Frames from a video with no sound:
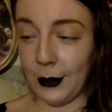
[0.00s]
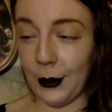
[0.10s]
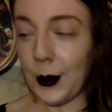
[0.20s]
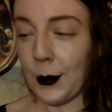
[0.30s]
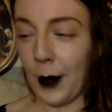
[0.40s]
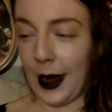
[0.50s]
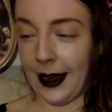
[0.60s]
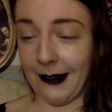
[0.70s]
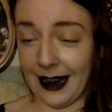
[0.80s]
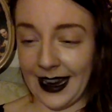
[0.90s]
gold
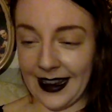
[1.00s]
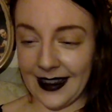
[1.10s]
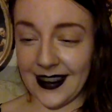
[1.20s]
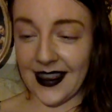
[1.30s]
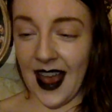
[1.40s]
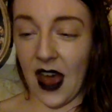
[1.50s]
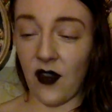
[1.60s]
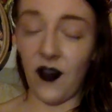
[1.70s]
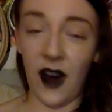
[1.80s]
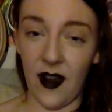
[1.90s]
wedding rings, and
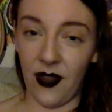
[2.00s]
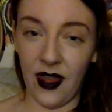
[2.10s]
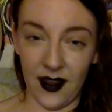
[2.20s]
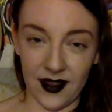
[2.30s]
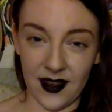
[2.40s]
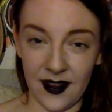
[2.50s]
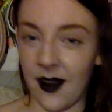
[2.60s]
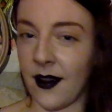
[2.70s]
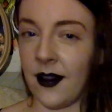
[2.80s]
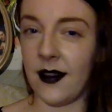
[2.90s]

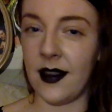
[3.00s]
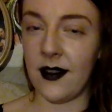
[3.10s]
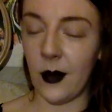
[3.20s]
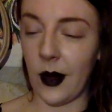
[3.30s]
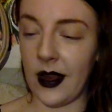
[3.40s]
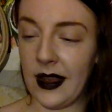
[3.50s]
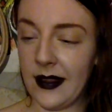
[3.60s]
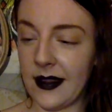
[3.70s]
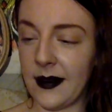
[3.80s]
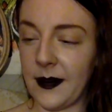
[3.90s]
$5,000 in
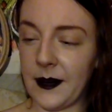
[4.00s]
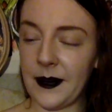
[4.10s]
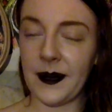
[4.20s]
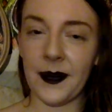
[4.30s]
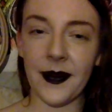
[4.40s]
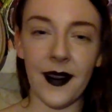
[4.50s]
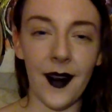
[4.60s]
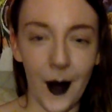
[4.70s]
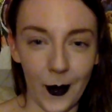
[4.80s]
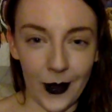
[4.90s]
20s.
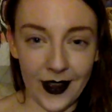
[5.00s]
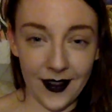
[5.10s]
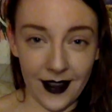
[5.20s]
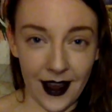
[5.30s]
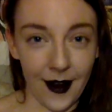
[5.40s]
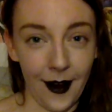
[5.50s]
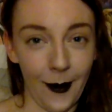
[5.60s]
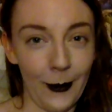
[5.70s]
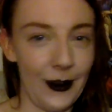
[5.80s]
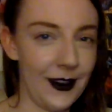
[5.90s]
A week
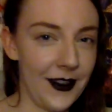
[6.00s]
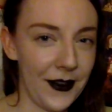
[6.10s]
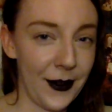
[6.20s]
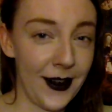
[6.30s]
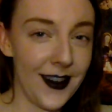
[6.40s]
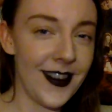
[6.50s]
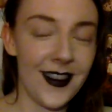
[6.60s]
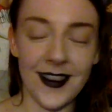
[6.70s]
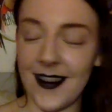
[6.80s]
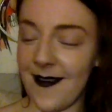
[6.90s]
later, we're
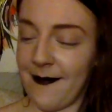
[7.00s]
divorced.